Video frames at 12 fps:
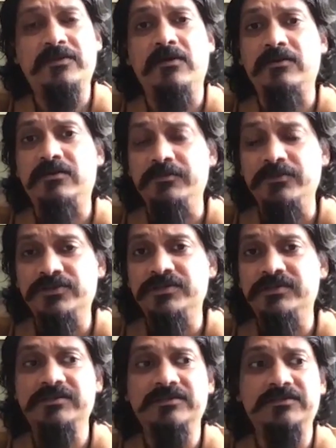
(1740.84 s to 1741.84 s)

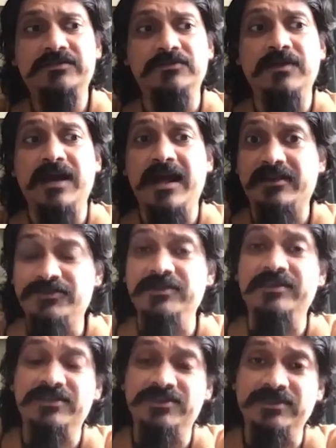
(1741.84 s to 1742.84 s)
contributions to actual
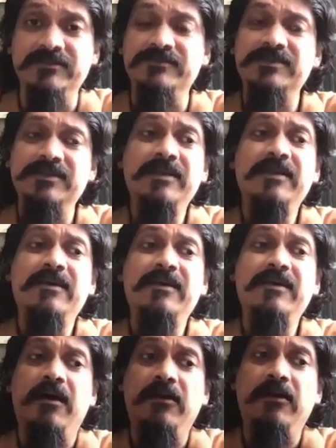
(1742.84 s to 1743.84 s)
initiatives a
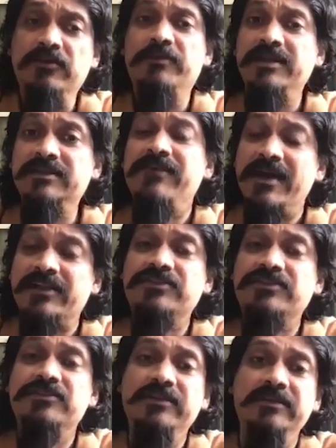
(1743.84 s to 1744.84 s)
lot of brands have actually
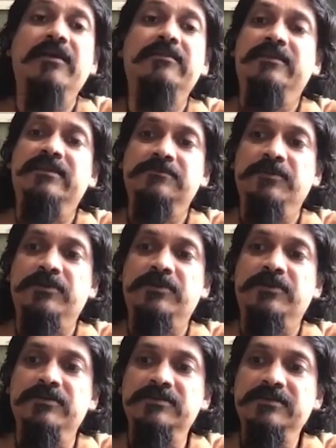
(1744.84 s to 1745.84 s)
done things
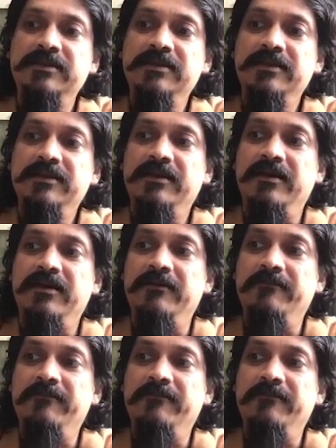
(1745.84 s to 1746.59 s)
because uh,